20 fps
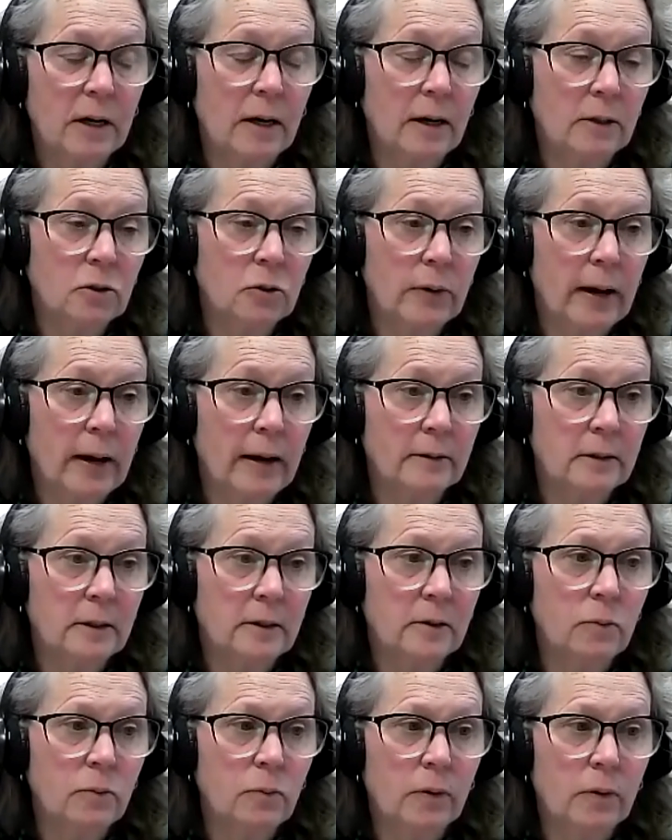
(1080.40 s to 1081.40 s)

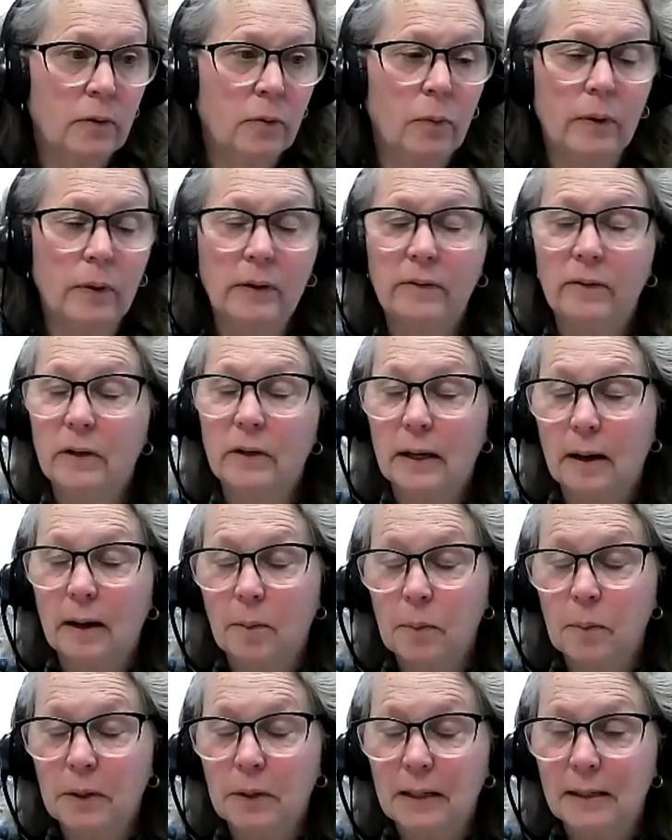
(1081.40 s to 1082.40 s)
contracted with one of the
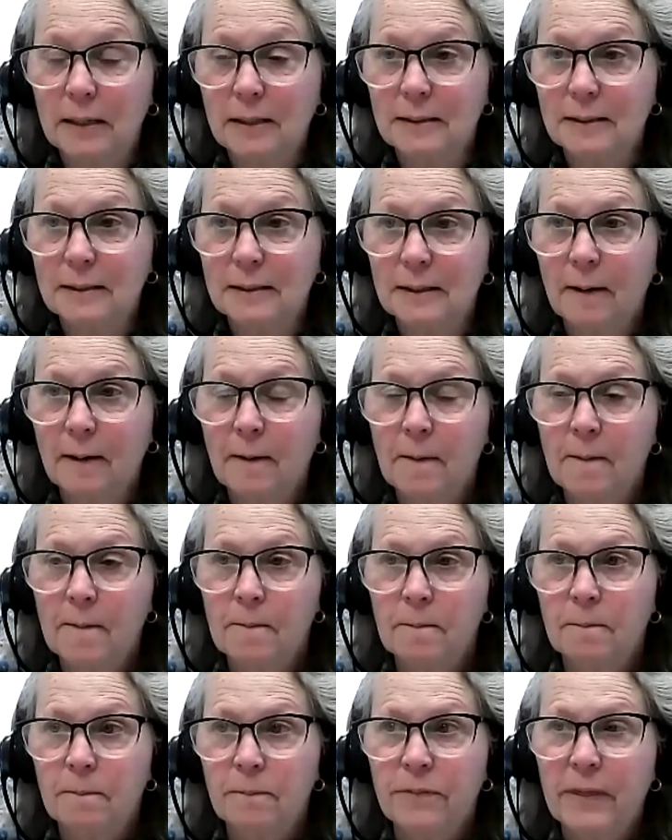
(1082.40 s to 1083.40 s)
companies
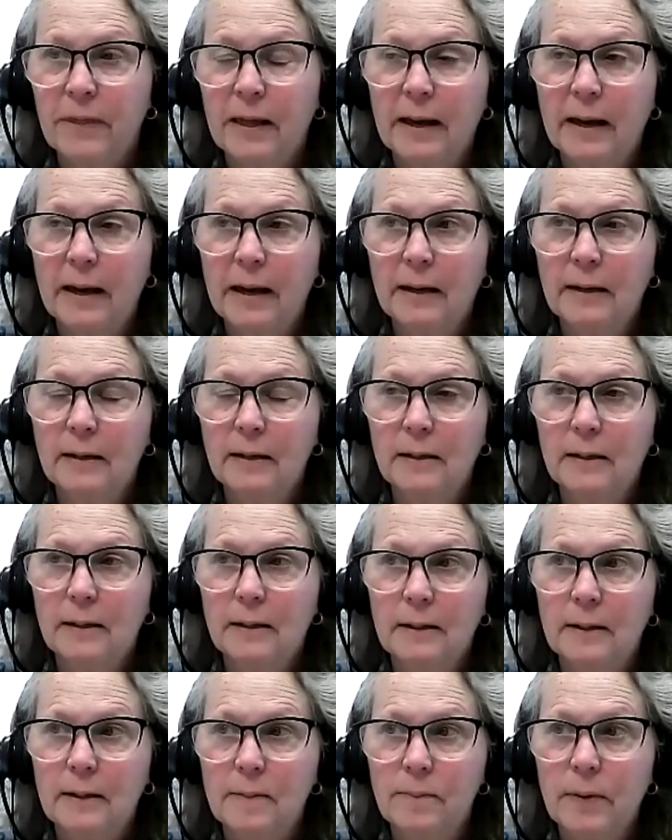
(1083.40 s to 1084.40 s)
that
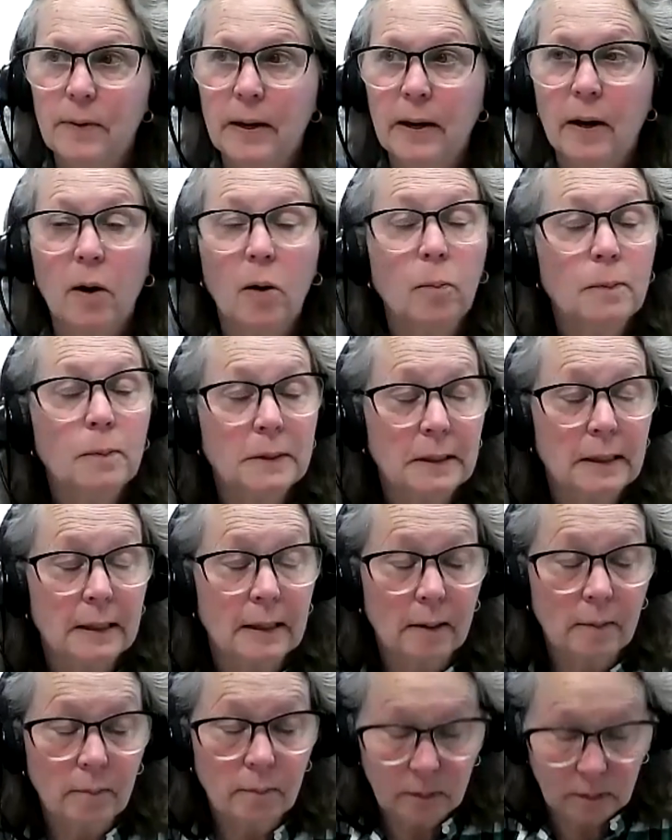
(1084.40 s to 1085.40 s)
um, helps
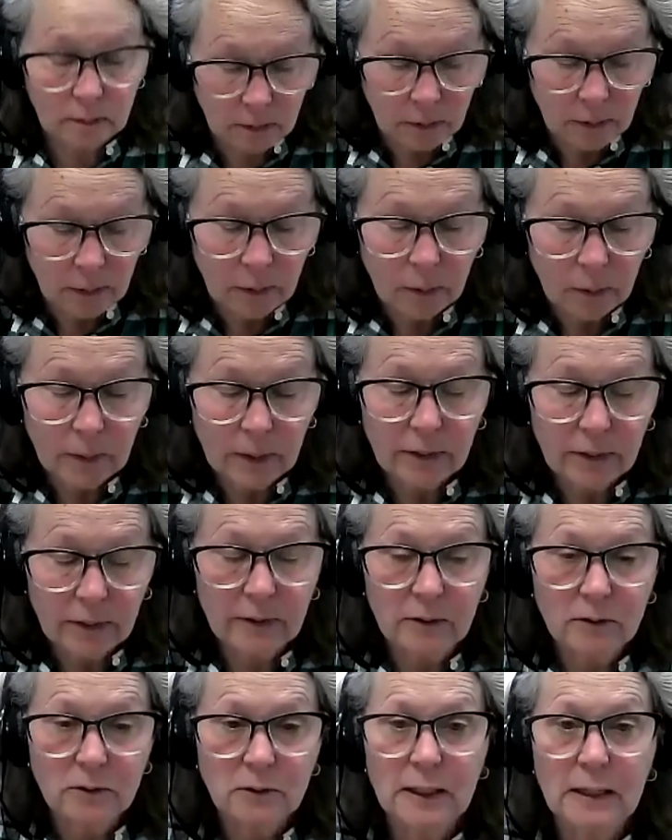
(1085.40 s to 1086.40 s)
them with
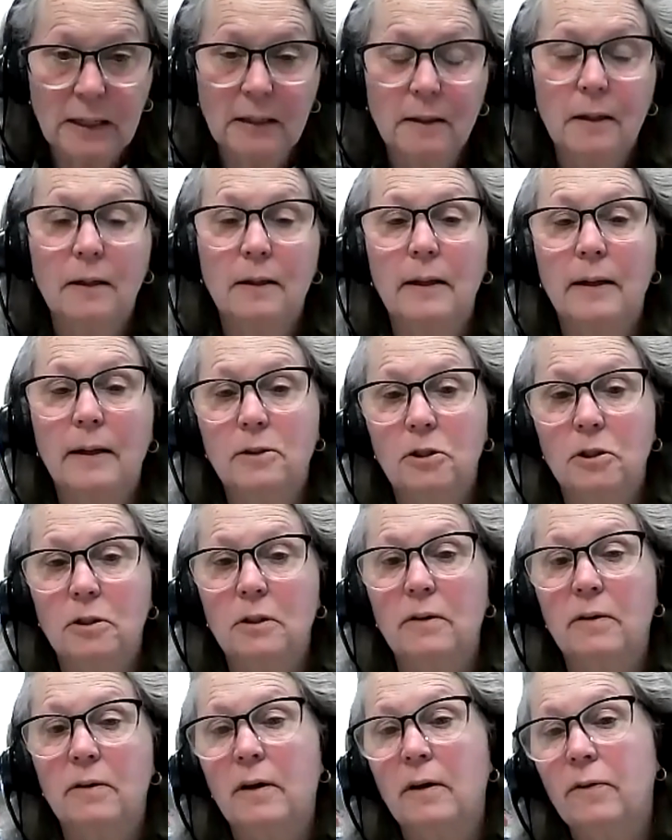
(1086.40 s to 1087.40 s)
their data
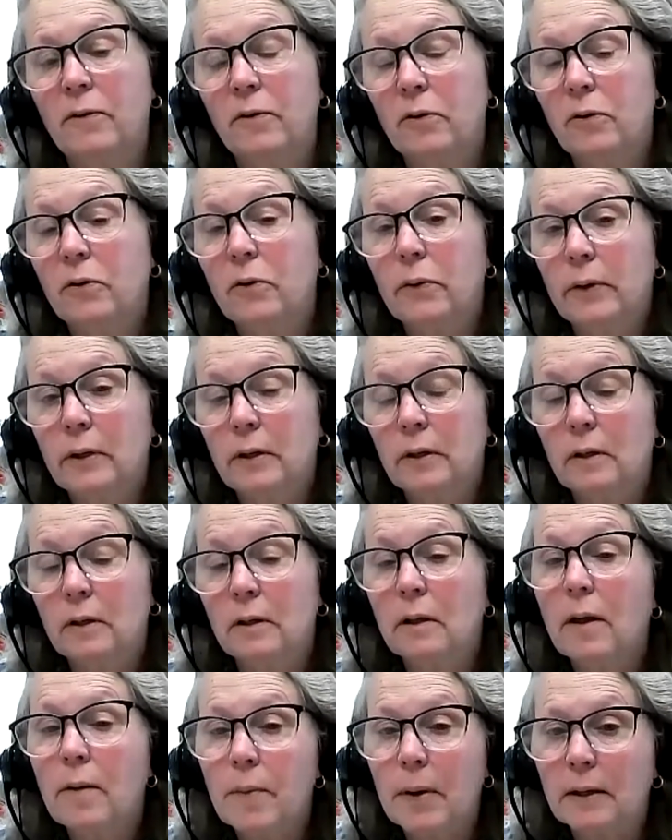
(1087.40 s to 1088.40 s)
collection on their
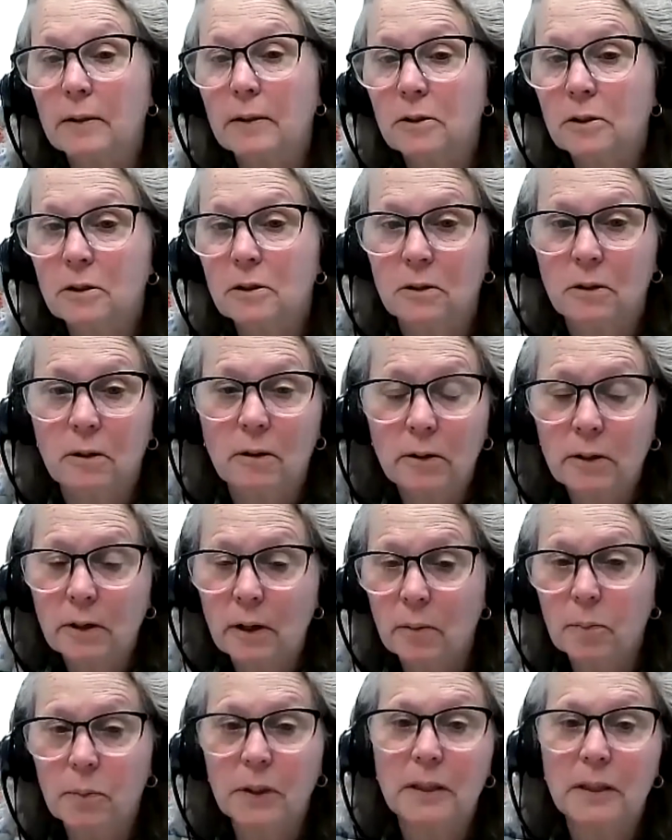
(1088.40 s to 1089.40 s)
critical limits. There are
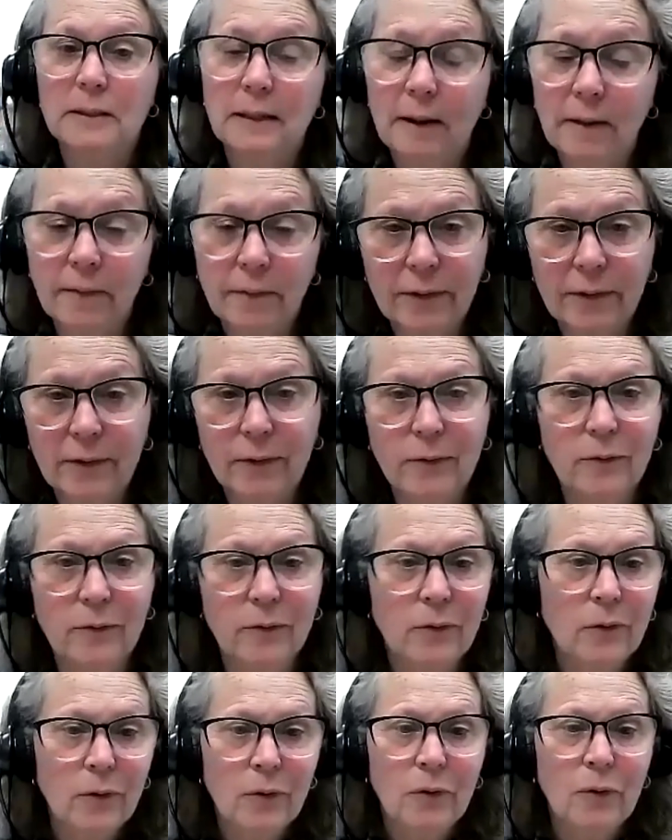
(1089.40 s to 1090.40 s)
companies out there
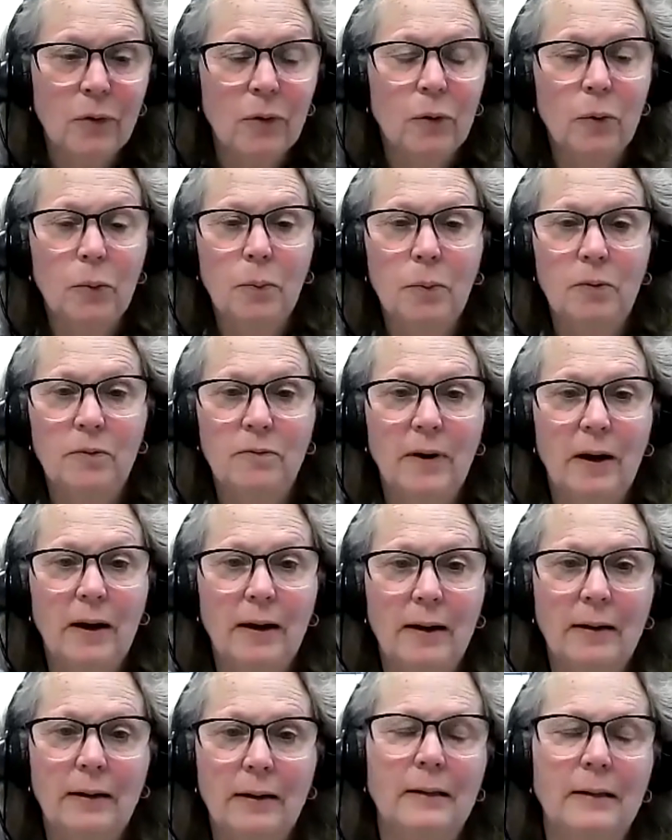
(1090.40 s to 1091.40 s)
who
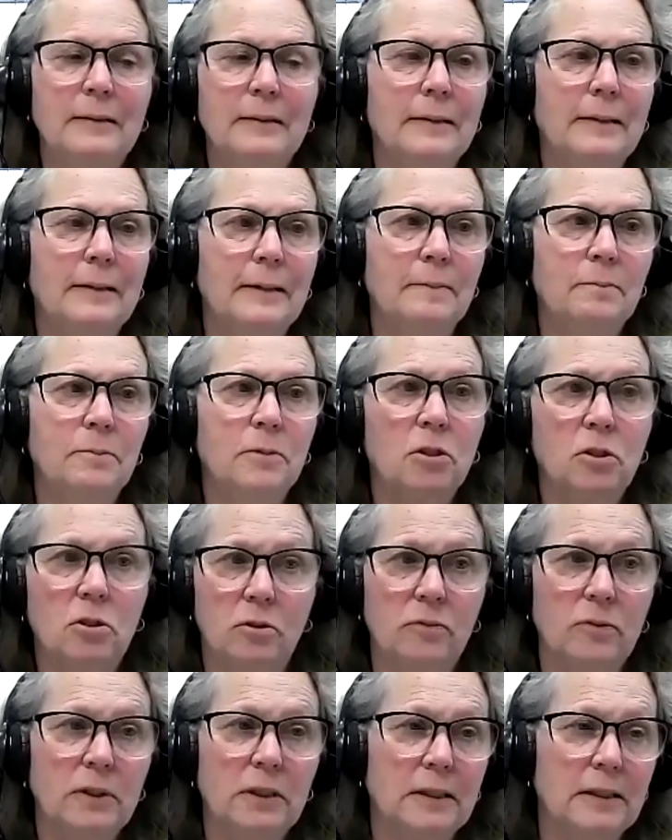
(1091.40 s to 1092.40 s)
provide um,
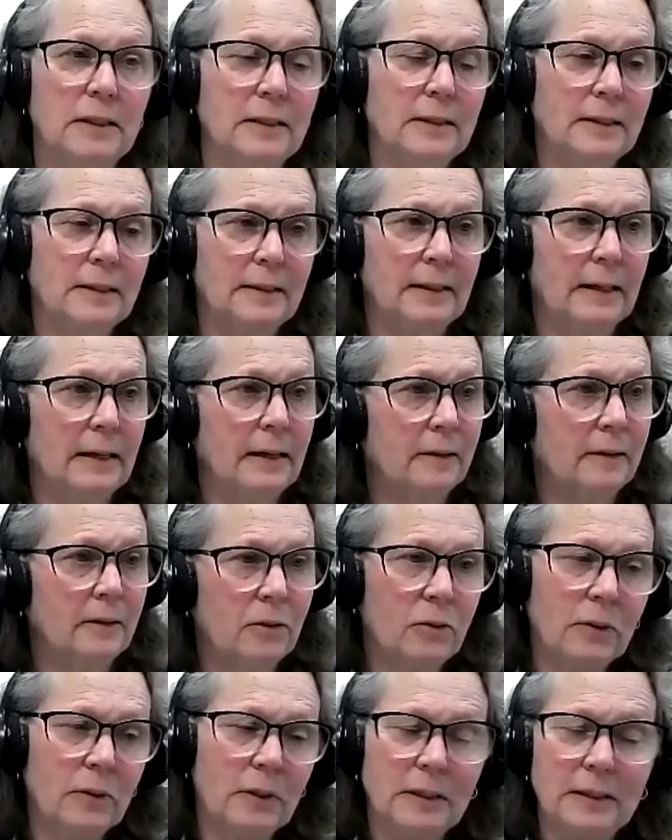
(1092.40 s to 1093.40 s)
services that
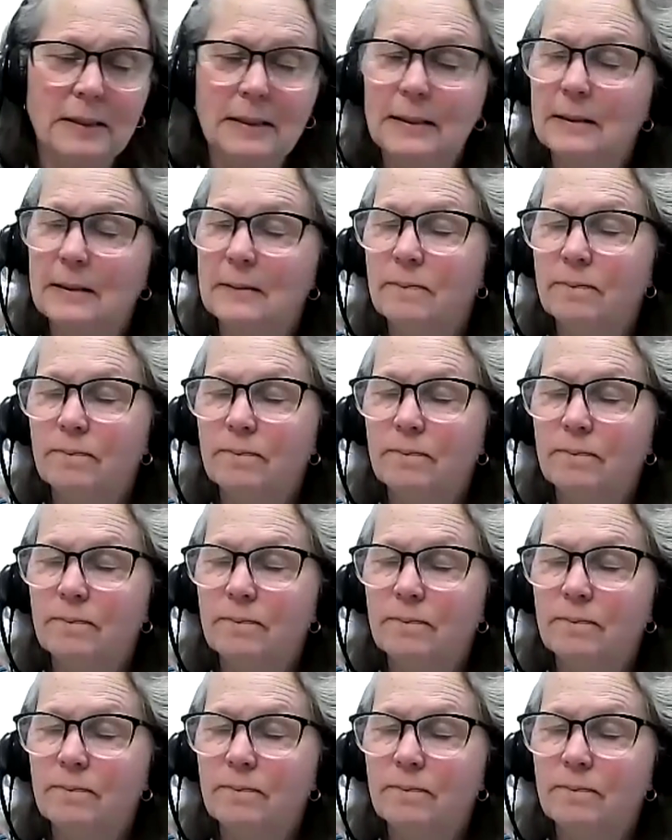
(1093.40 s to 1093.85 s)
you can